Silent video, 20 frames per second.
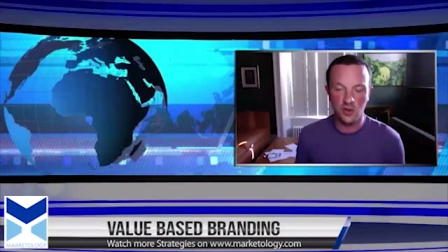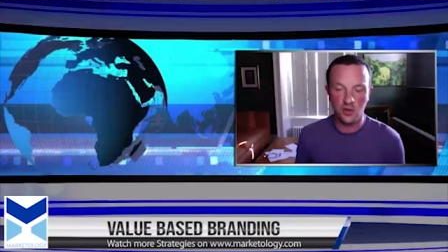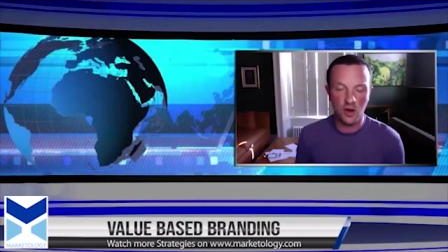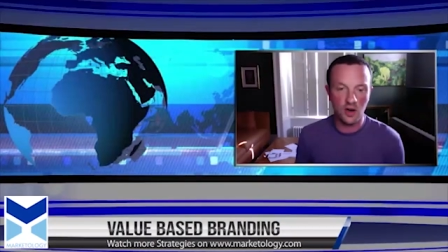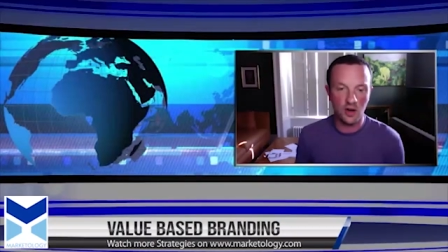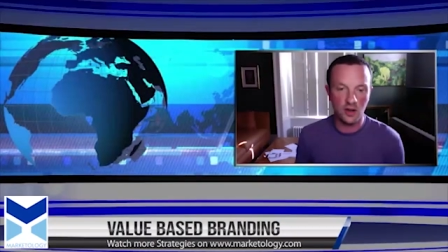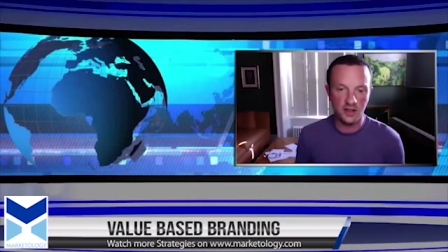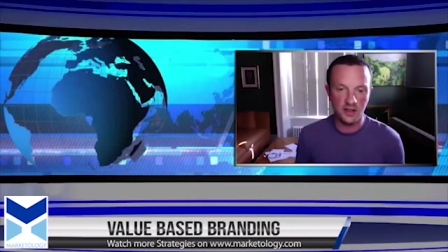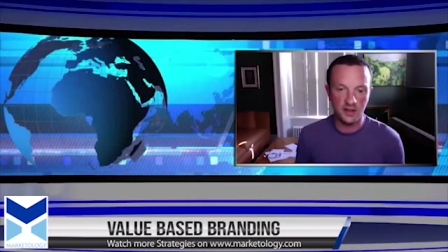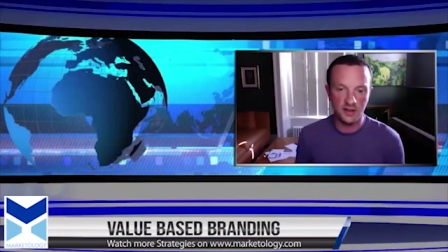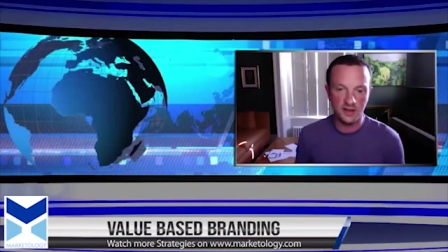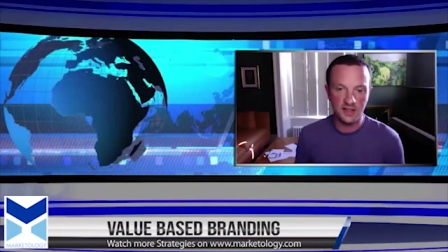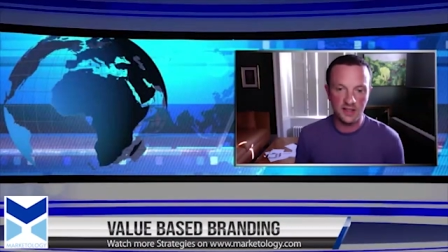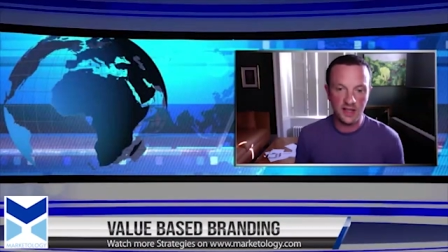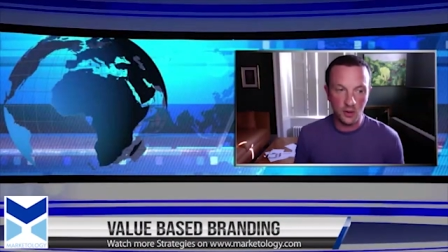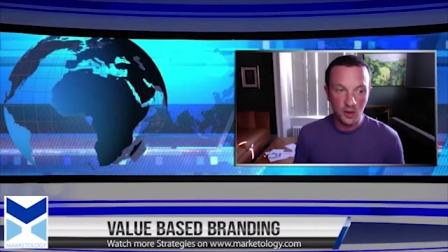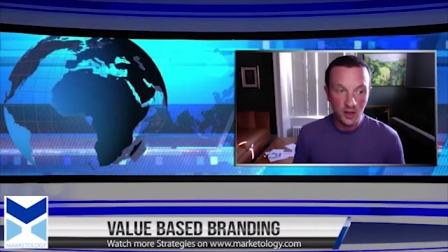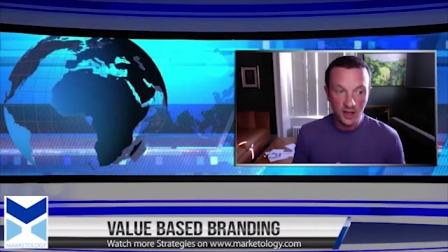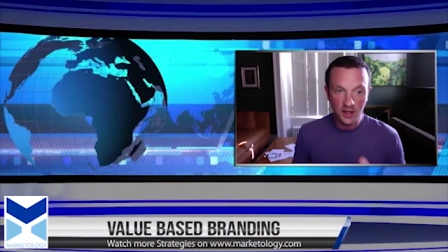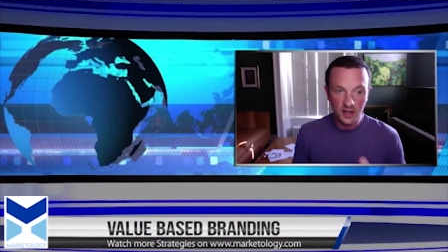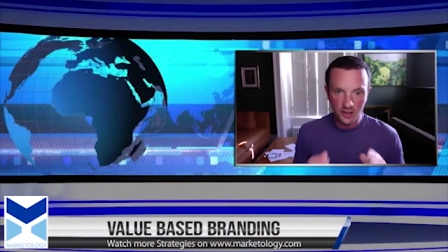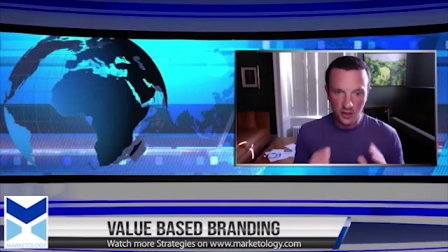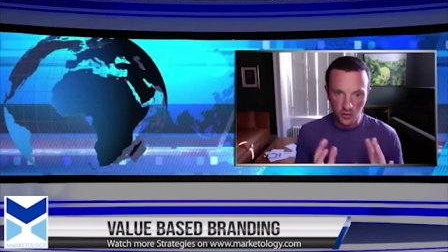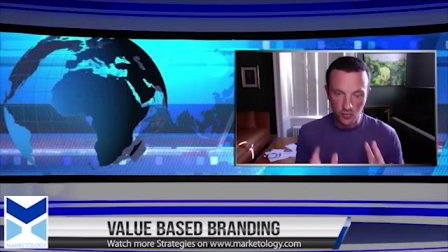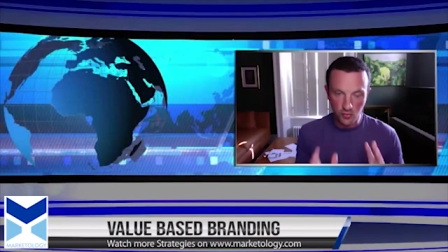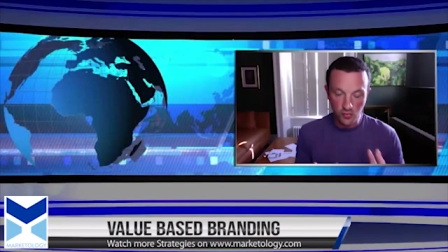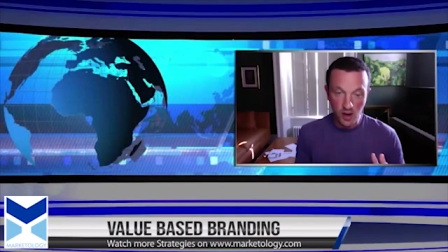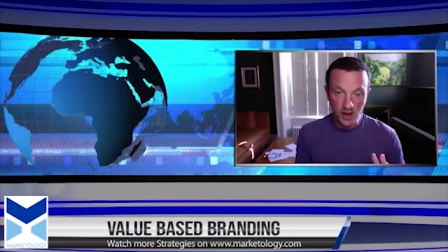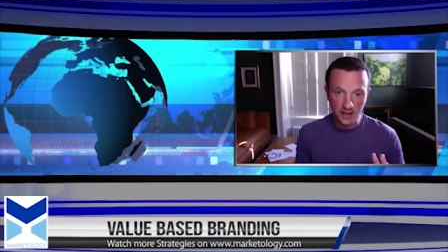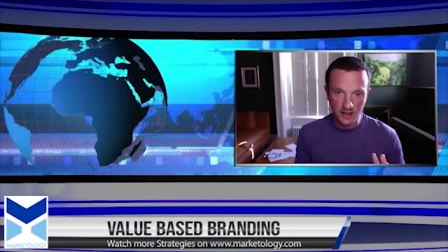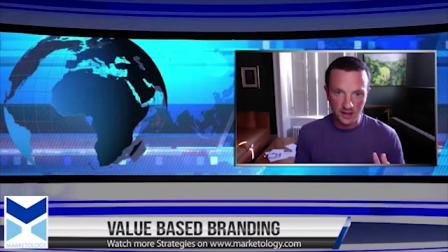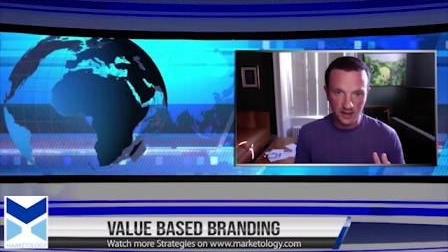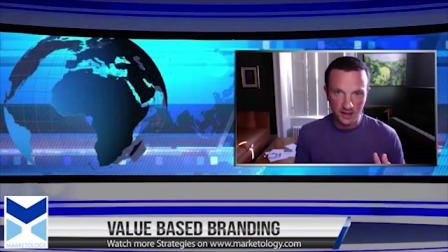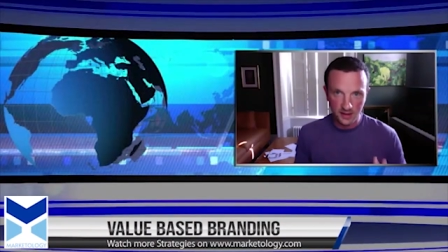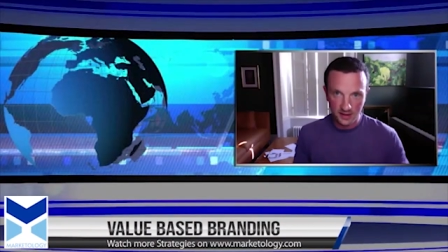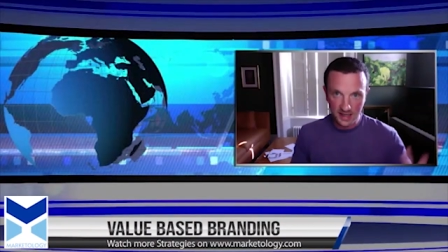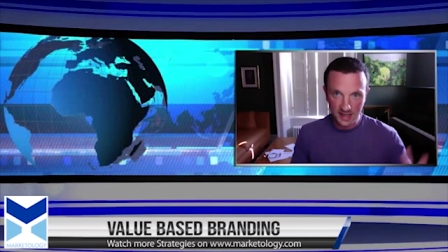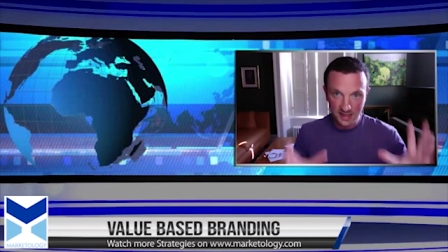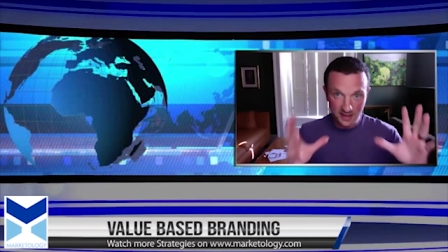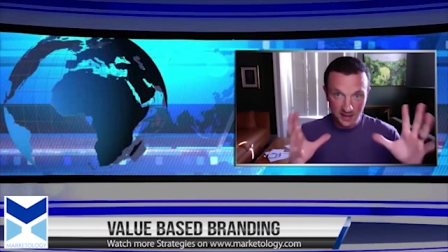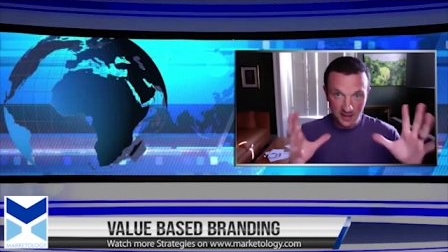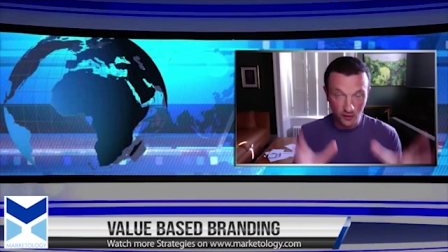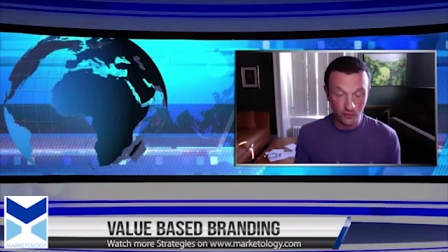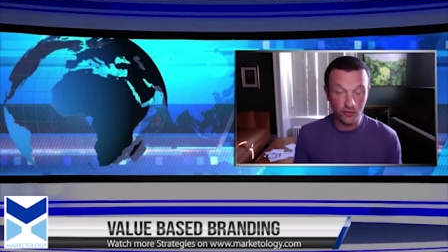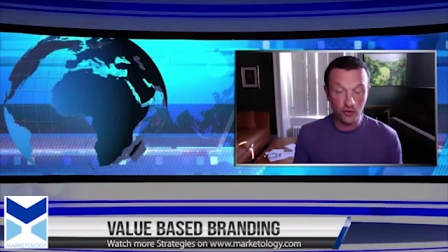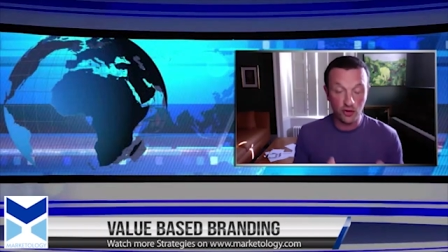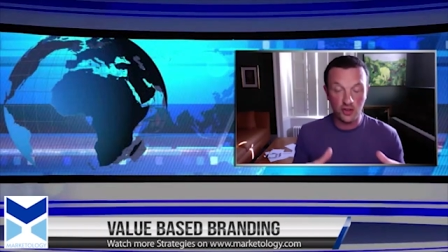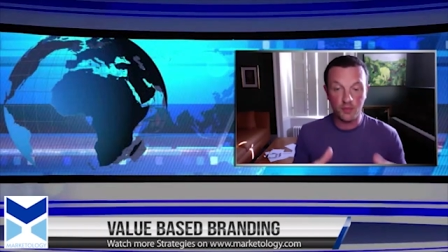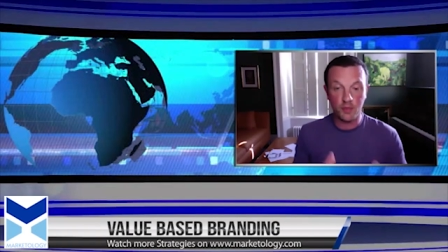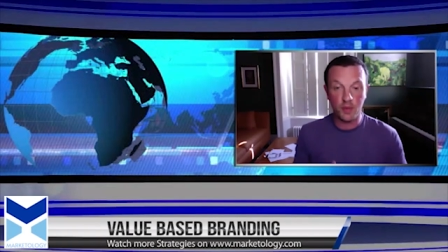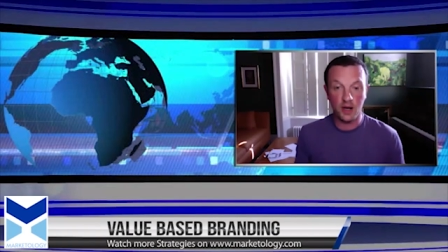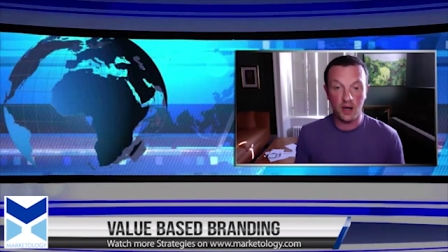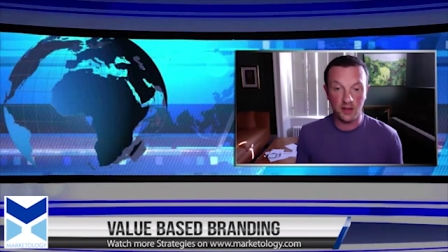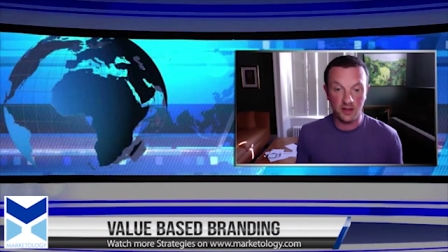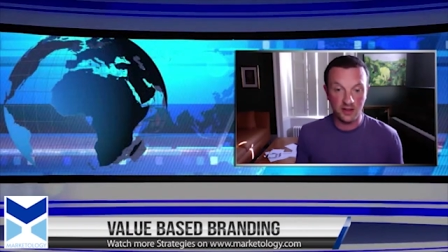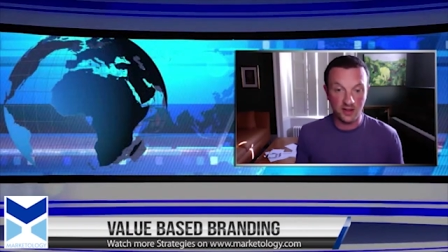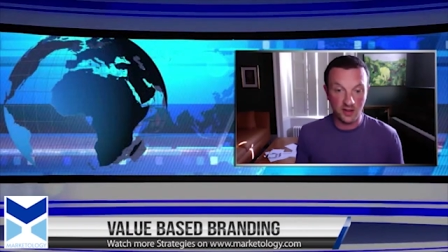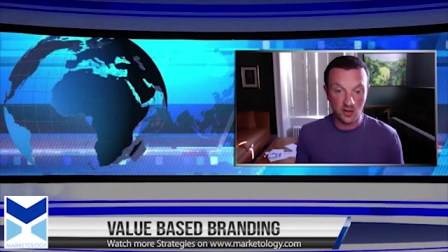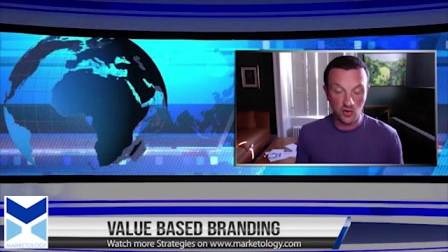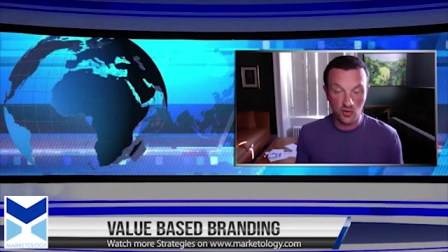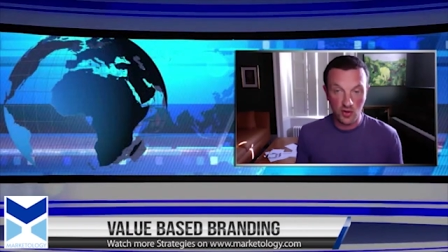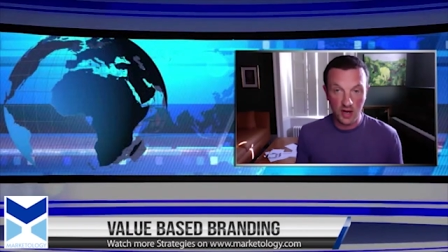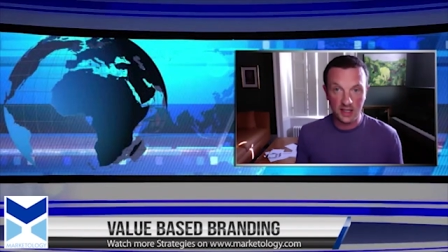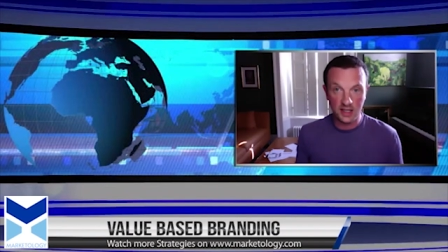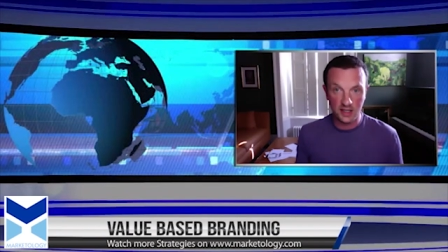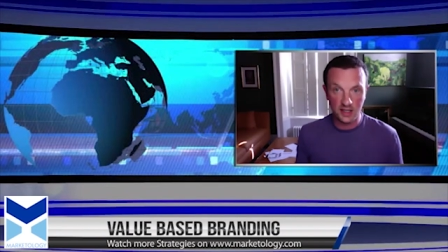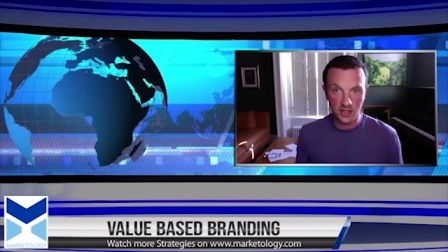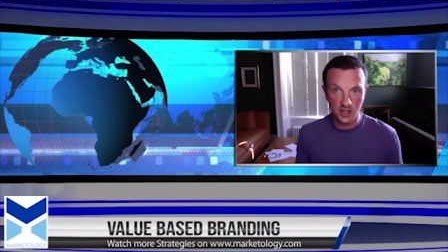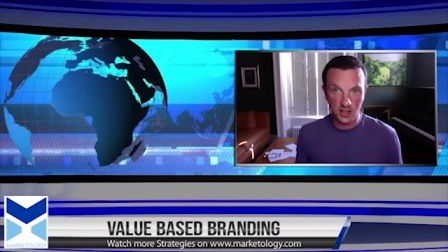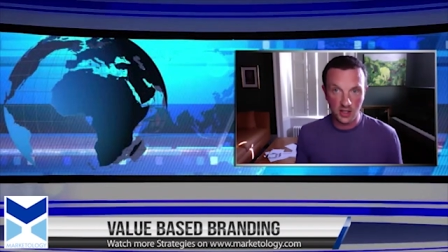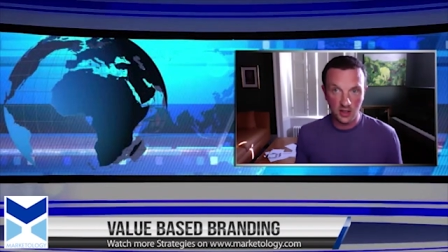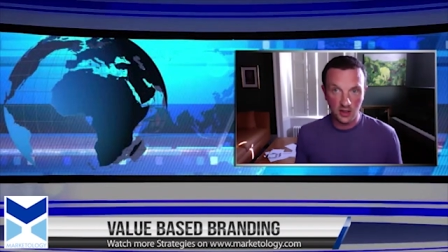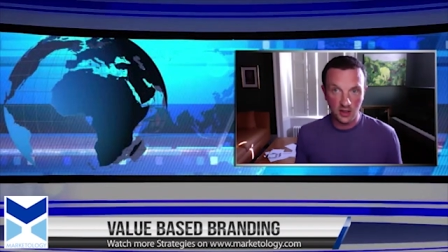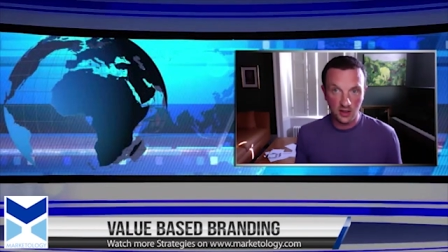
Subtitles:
audience. Now, you're right. That is the first part of the strategy.